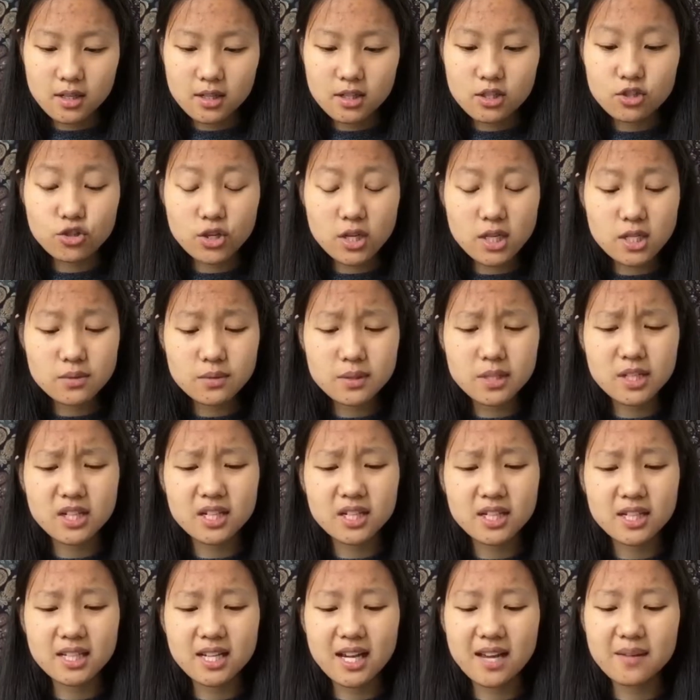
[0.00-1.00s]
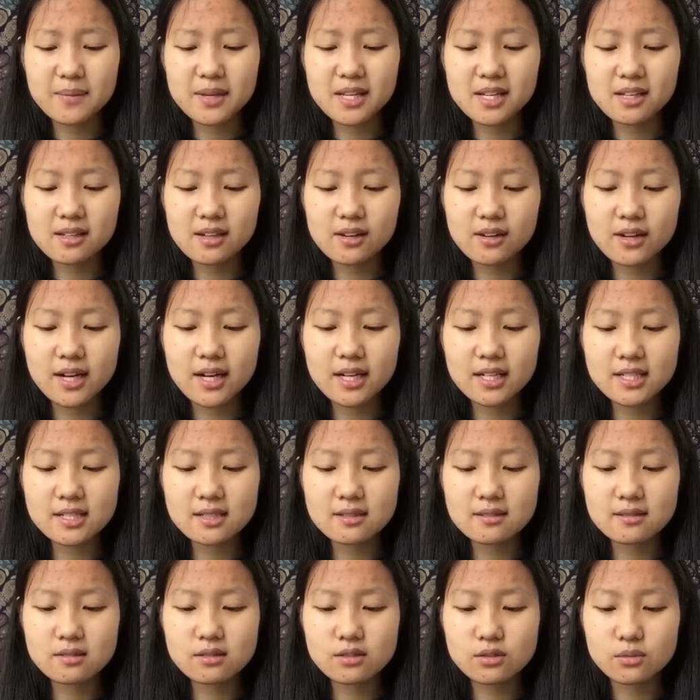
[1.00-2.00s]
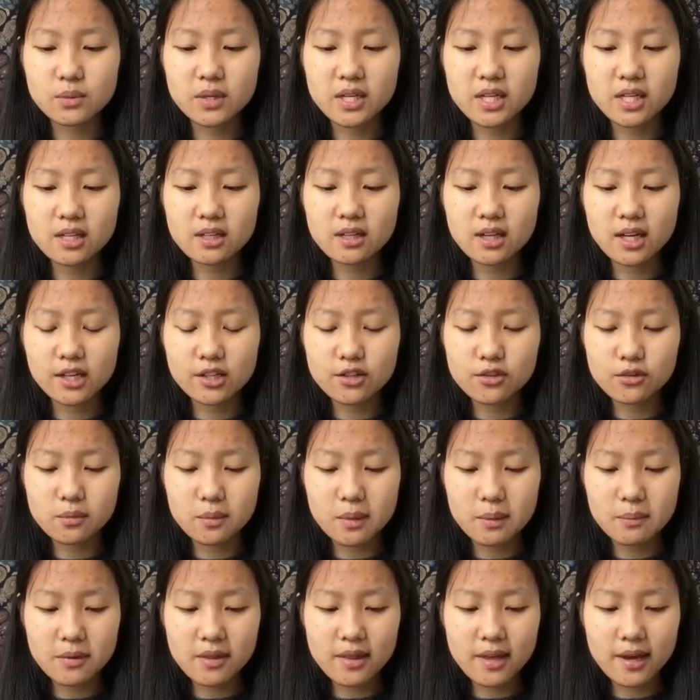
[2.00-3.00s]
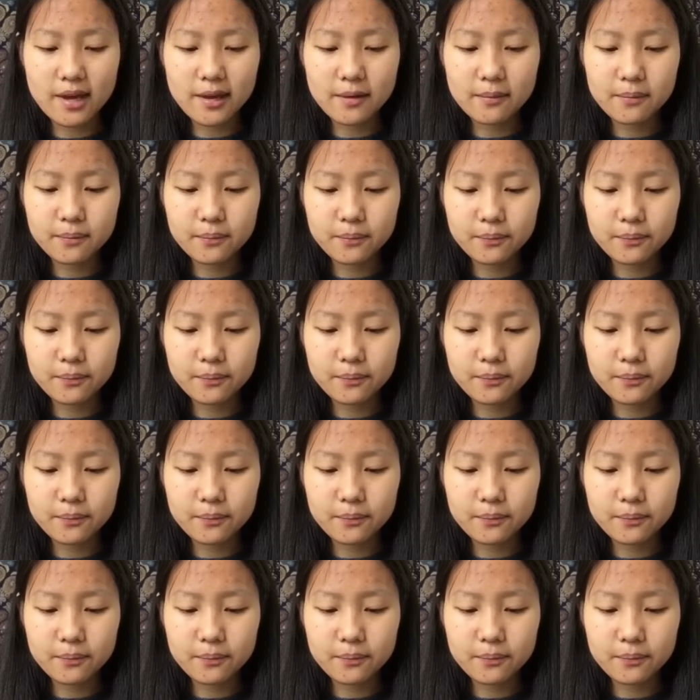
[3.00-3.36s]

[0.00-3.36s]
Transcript: the drinks were good. I mean, they're kind of sweet. I do remember that.